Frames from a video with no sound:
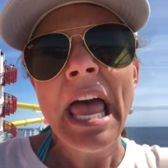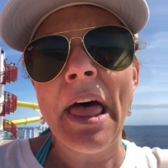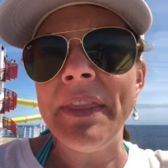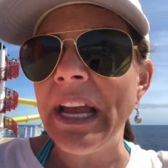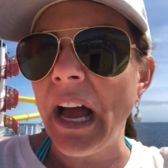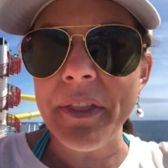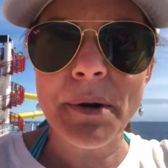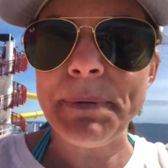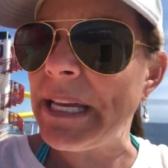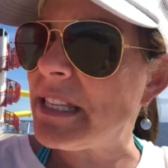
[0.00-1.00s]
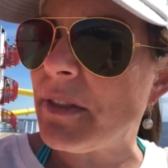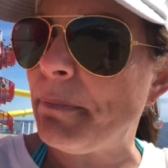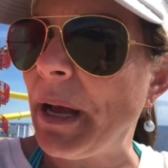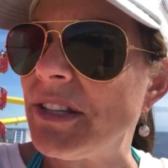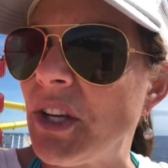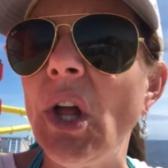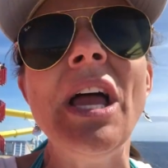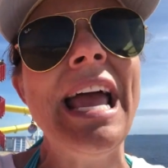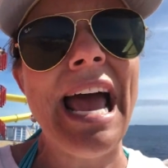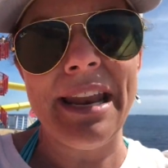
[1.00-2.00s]
And the other piece of the puzzle,
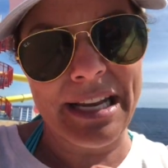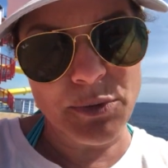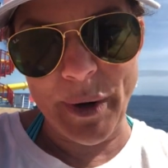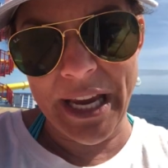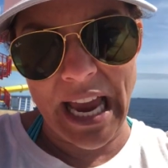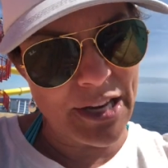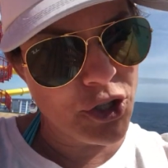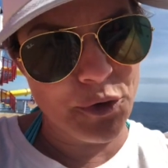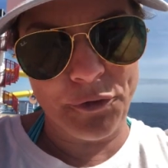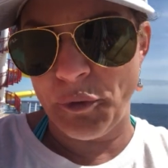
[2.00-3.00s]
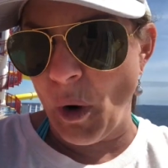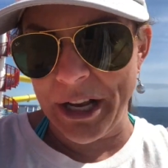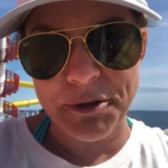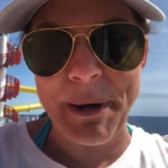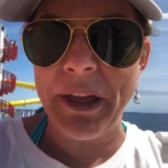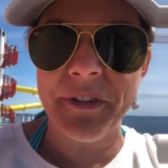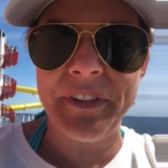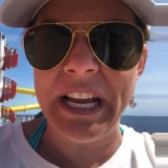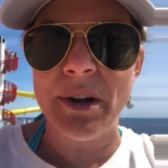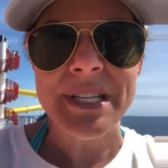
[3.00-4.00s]
and as you've watched my other
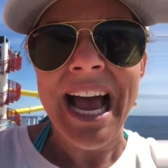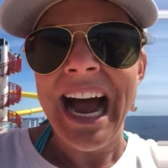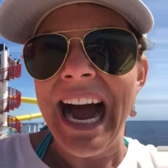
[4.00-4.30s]
videos,